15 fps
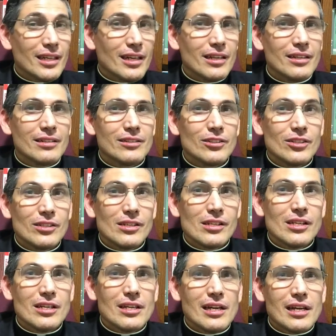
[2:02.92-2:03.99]
a
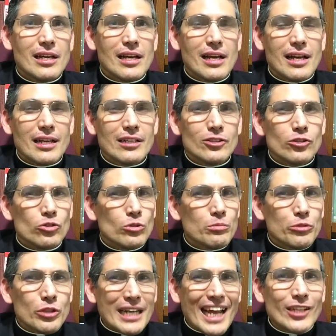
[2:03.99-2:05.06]

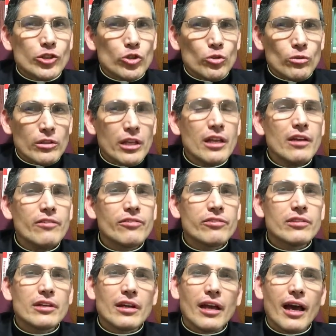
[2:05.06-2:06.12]
supernatural
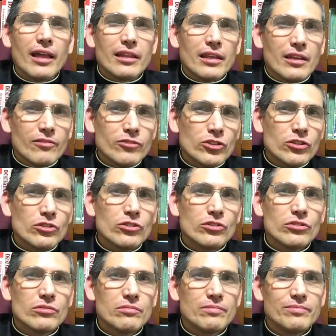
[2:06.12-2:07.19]
gift that God gives
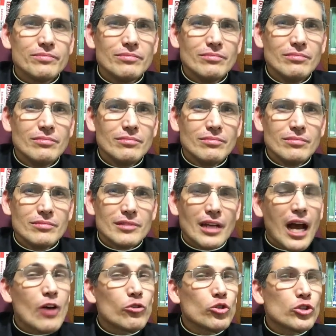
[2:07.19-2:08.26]
us.
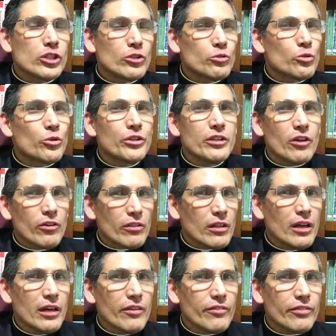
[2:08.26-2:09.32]
How does it grow in our
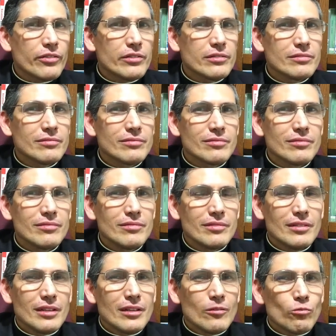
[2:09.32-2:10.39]
life?
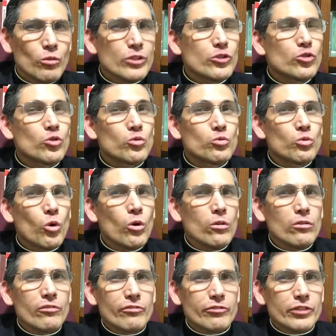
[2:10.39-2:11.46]
What's the
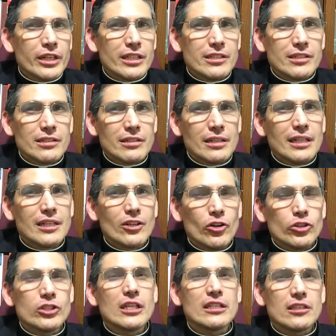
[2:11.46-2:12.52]
role of grace in
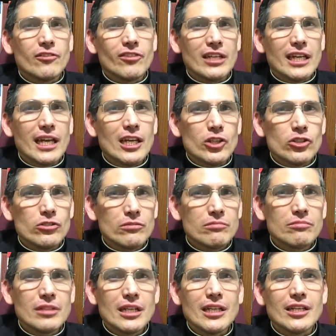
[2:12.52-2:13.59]
our sanctification,
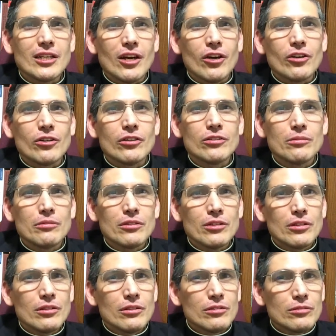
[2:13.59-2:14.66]
in our
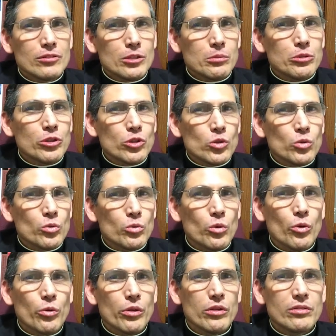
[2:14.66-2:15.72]
spiritual
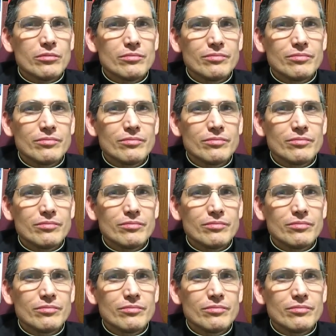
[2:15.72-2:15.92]
growth?